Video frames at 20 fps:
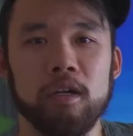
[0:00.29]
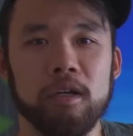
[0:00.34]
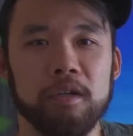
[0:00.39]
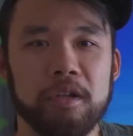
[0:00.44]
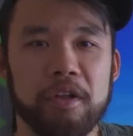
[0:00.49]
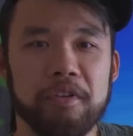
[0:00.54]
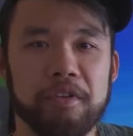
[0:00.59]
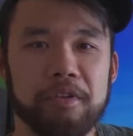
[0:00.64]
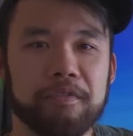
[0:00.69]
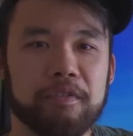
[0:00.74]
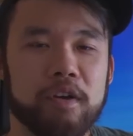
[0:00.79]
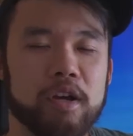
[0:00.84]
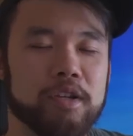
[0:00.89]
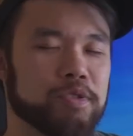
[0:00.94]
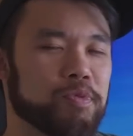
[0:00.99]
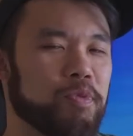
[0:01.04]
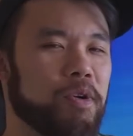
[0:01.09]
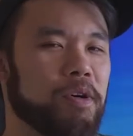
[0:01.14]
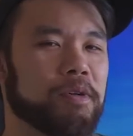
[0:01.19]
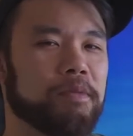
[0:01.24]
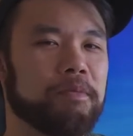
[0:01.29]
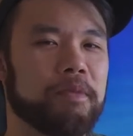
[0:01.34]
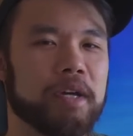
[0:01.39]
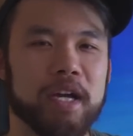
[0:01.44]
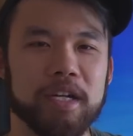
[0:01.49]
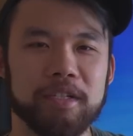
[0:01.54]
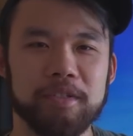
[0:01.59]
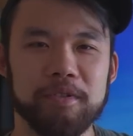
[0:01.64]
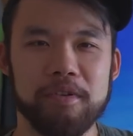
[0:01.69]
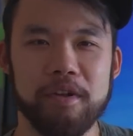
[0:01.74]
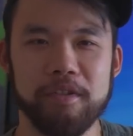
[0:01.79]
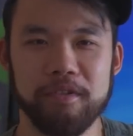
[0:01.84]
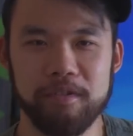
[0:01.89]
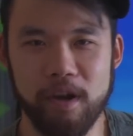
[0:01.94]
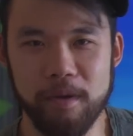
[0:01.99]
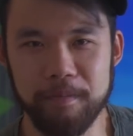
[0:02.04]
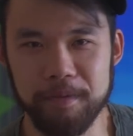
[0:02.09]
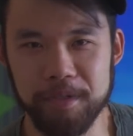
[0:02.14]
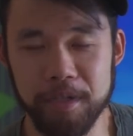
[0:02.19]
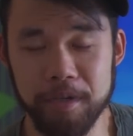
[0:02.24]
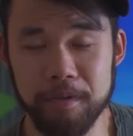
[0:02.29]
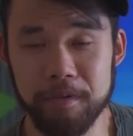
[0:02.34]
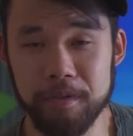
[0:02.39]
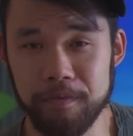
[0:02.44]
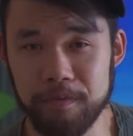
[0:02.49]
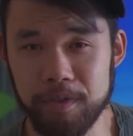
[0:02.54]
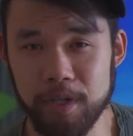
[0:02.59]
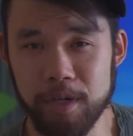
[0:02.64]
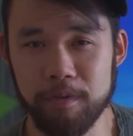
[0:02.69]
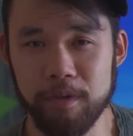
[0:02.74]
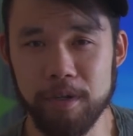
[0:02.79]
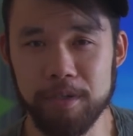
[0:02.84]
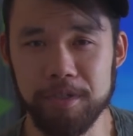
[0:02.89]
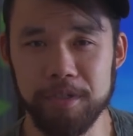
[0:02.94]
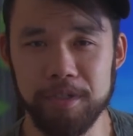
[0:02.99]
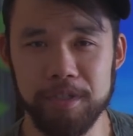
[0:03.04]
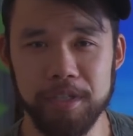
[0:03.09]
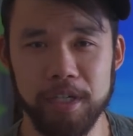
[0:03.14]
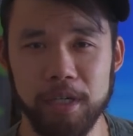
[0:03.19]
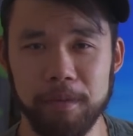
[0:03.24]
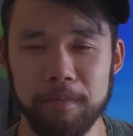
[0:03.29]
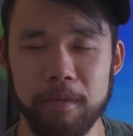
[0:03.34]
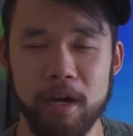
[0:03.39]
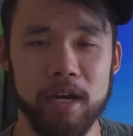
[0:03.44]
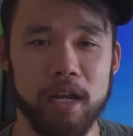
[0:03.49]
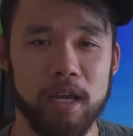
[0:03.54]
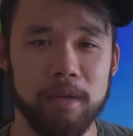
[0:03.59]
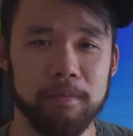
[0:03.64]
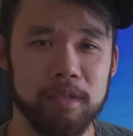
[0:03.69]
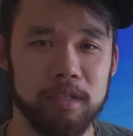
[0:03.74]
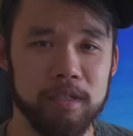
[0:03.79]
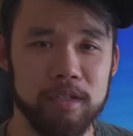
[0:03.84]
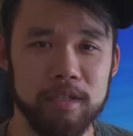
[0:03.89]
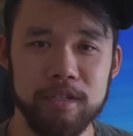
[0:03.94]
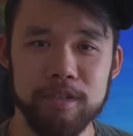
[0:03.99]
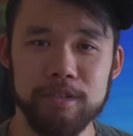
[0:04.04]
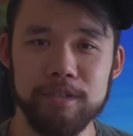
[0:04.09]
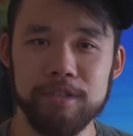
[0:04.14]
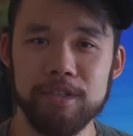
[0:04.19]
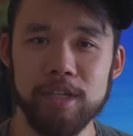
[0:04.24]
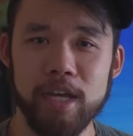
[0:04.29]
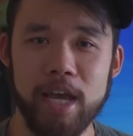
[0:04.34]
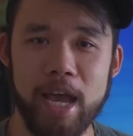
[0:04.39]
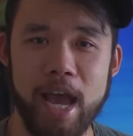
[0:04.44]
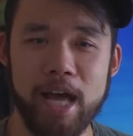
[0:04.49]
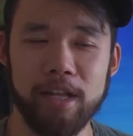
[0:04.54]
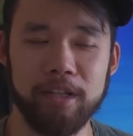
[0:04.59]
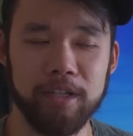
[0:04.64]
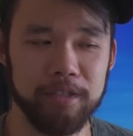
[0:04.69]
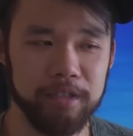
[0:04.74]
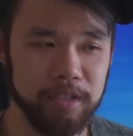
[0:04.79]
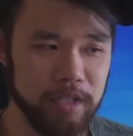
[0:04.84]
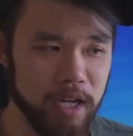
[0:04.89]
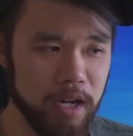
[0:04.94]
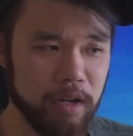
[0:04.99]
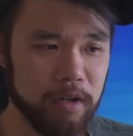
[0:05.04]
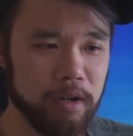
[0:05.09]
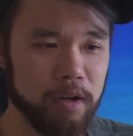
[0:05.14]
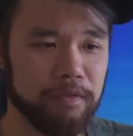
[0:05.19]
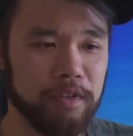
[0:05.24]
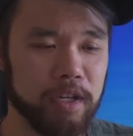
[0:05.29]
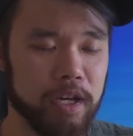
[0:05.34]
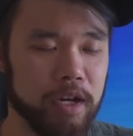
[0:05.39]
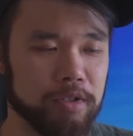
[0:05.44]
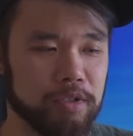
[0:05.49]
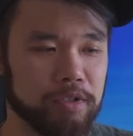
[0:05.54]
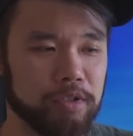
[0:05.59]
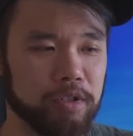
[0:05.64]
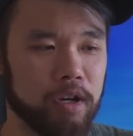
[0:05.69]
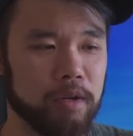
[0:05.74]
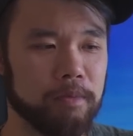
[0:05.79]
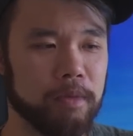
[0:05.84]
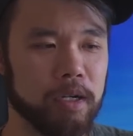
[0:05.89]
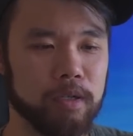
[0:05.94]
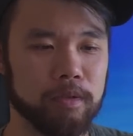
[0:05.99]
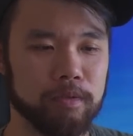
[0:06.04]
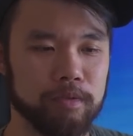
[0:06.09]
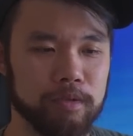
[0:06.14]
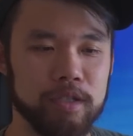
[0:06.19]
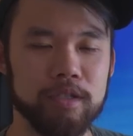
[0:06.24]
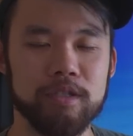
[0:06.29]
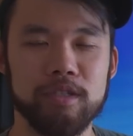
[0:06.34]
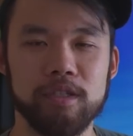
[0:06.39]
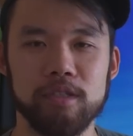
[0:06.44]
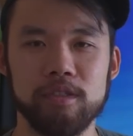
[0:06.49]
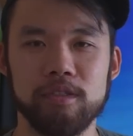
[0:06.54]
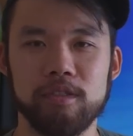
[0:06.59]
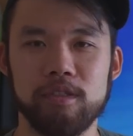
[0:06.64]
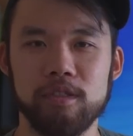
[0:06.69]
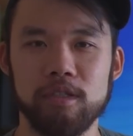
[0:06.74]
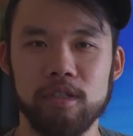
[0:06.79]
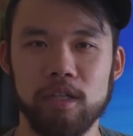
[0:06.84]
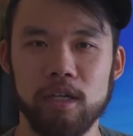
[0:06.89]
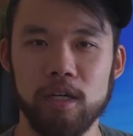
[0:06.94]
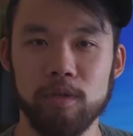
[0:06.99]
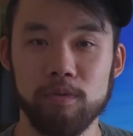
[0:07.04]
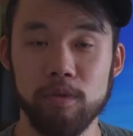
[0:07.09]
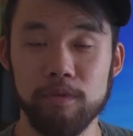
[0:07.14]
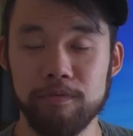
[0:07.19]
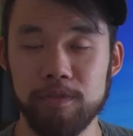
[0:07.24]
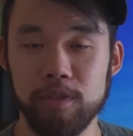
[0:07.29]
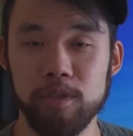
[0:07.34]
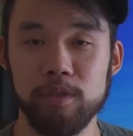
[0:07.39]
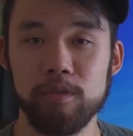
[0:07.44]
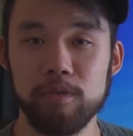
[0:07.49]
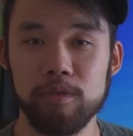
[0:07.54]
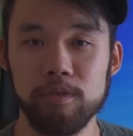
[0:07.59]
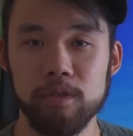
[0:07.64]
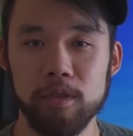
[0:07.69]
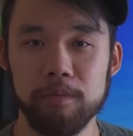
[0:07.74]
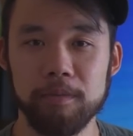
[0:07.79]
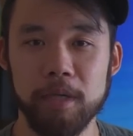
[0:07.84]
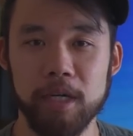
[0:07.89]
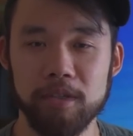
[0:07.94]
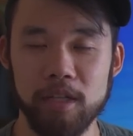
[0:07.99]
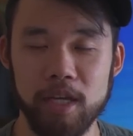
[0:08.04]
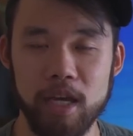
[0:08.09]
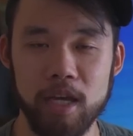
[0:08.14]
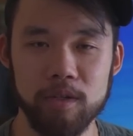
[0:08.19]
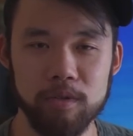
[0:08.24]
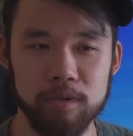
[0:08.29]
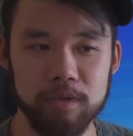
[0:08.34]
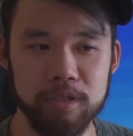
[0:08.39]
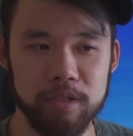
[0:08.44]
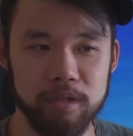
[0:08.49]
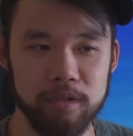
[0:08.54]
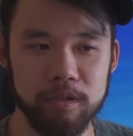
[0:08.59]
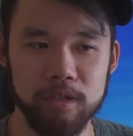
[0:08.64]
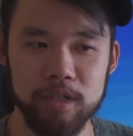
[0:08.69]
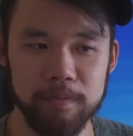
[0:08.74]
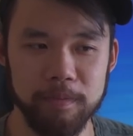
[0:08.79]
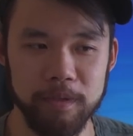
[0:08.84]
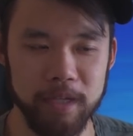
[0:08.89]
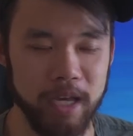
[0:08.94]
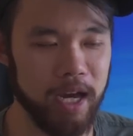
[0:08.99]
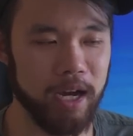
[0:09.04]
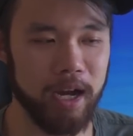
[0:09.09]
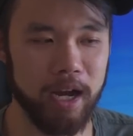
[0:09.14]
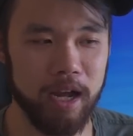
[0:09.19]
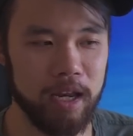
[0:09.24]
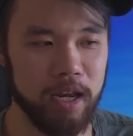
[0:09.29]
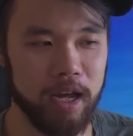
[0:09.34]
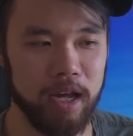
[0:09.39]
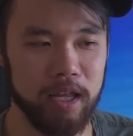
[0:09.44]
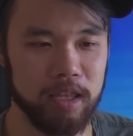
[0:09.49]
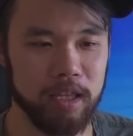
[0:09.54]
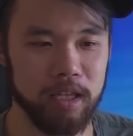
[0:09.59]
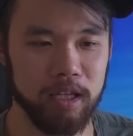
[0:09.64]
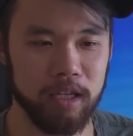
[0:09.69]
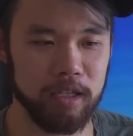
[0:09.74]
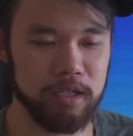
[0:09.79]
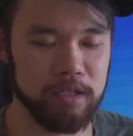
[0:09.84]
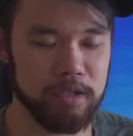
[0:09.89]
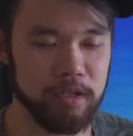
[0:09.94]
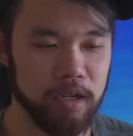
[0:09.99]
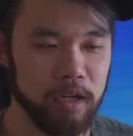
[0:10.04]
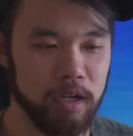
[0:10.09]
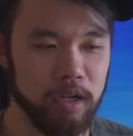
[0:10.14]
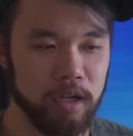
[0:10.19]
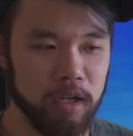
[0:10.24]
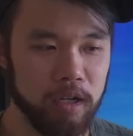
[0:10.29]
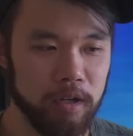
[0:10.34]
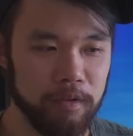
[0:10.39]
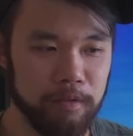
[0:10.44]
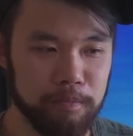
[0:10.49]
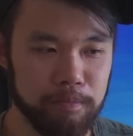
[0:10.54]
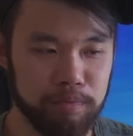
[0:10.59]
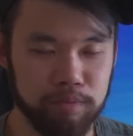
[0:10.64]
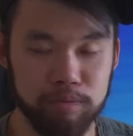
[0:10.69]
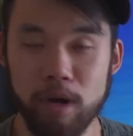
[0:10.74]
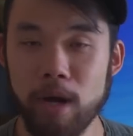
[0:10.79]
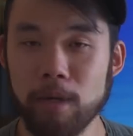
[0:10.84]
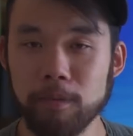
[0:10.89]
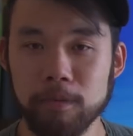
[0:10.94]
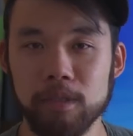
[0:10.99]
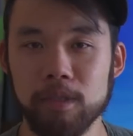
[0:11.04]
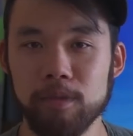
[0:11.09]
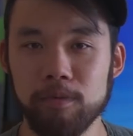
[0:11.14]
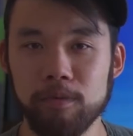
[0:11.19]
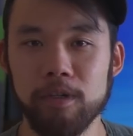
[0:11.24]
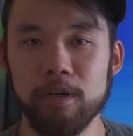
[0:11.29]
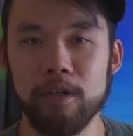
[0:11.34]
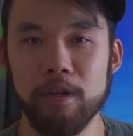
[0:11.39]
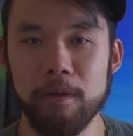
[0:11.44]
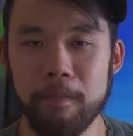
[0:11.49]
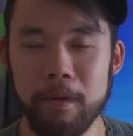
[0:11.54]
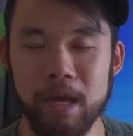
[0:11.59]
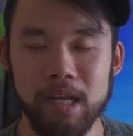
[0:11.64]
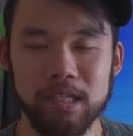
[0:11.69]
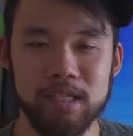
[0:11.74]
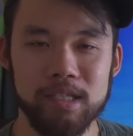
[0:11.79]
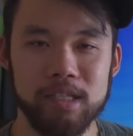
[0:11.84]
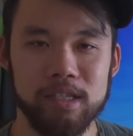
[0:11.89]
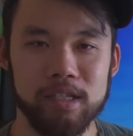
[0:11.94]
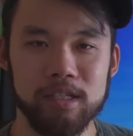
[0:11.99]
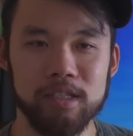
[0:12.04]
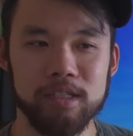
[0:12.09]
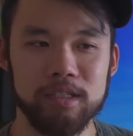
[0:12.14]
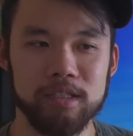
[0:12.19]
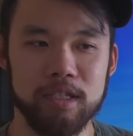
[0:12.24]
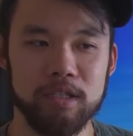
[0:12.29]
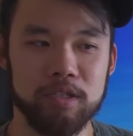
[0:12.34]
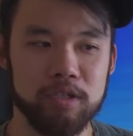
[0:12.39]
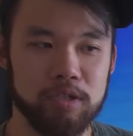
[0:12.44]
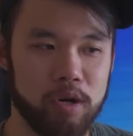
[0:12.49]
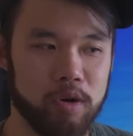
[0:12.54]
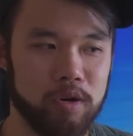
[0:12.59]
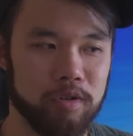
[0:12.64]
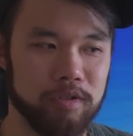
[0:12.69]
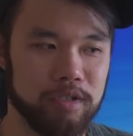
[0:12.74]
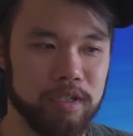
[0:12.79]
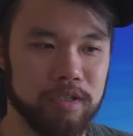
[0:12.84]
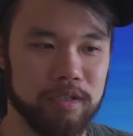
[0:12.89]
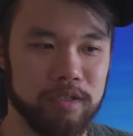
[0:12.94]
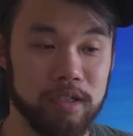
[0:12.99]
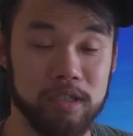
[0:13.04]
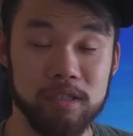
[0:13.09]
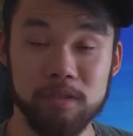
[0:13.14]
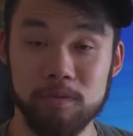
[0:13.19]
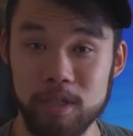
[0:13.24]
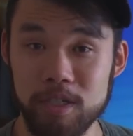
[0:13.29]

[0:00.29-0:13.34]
Hello there friends, welcome back to another episode of Generation Tech. My name is Allen. I don't know if you guys saw my recent uh, review about the Andor series, but yeah, I, I think it's probably one of the best things that Star Wars has done